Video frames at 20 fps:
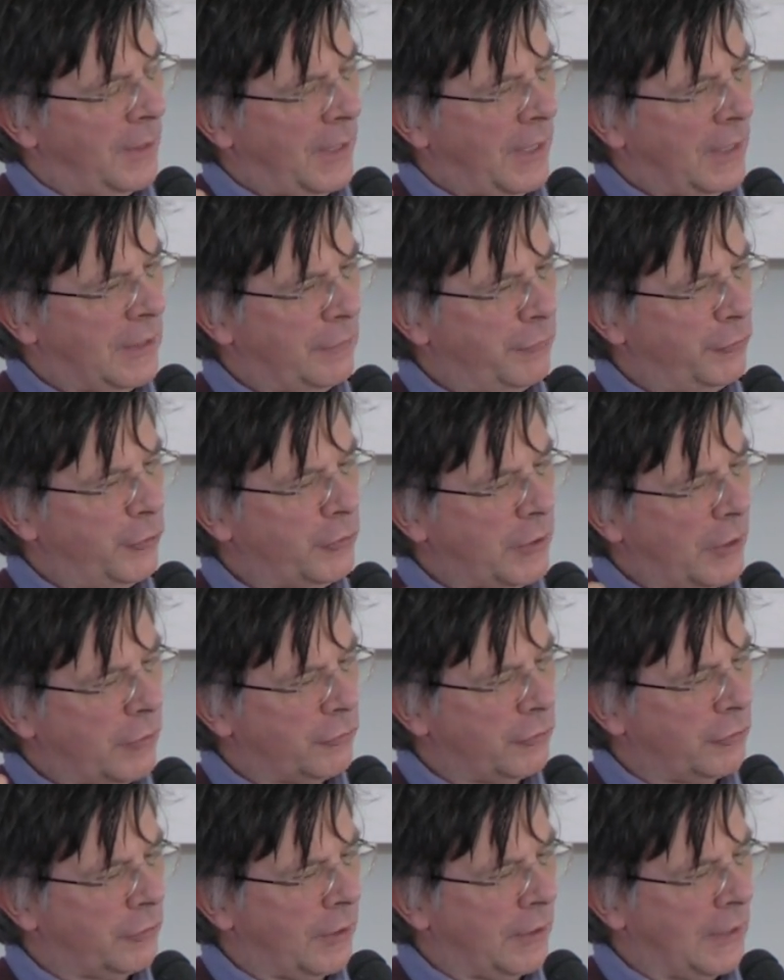and if you
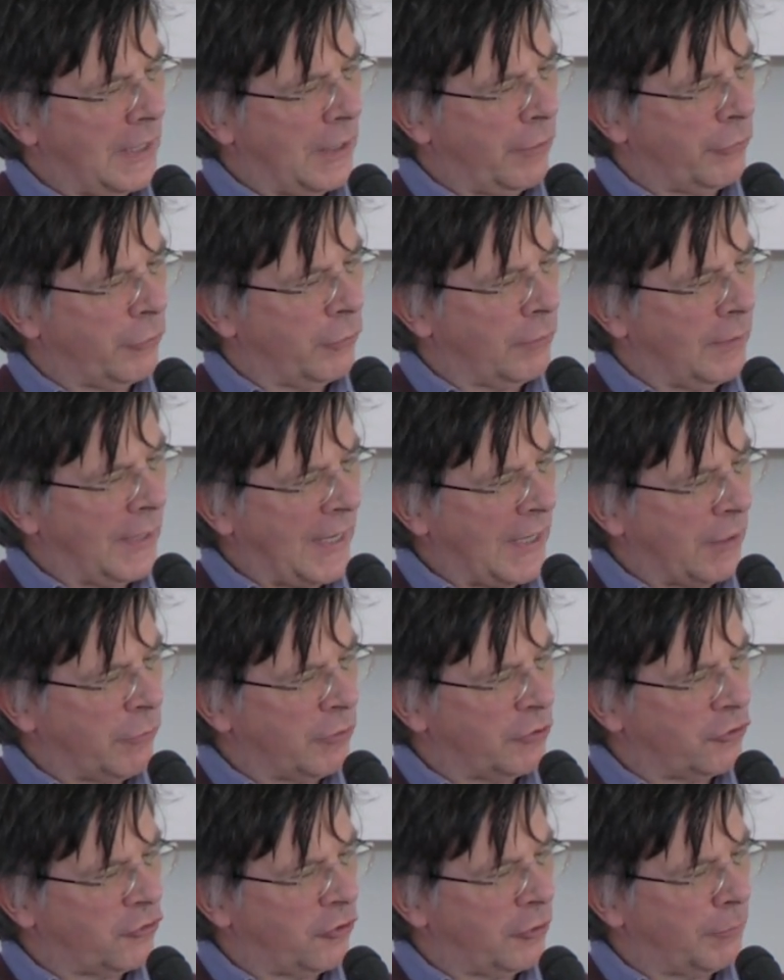don't allow your
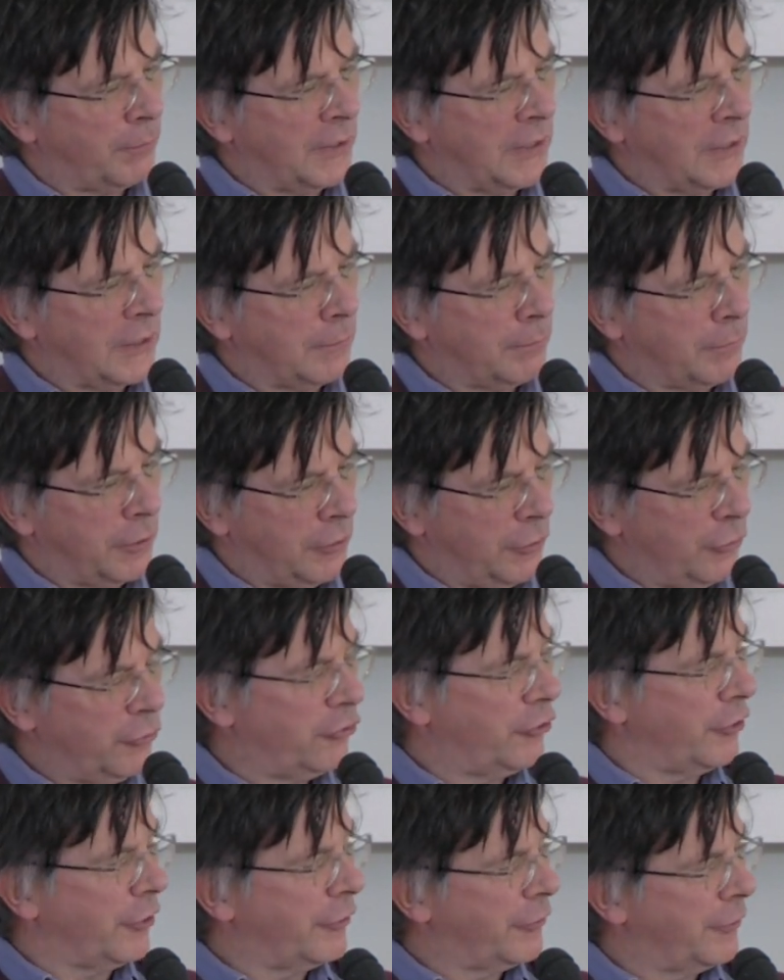language to be
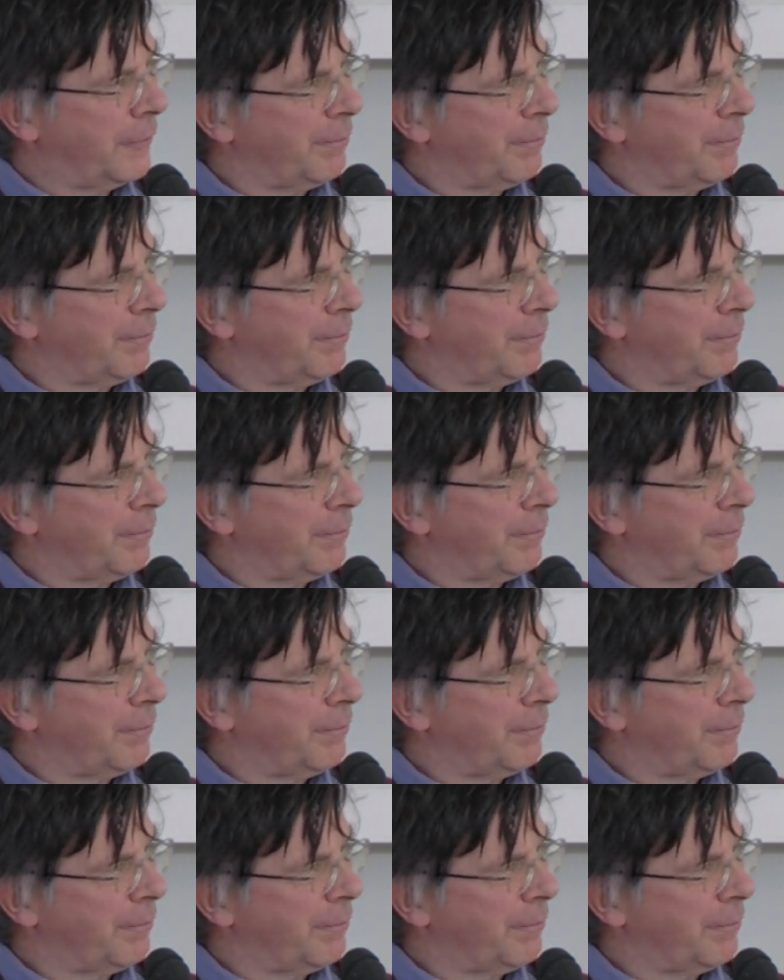polluted,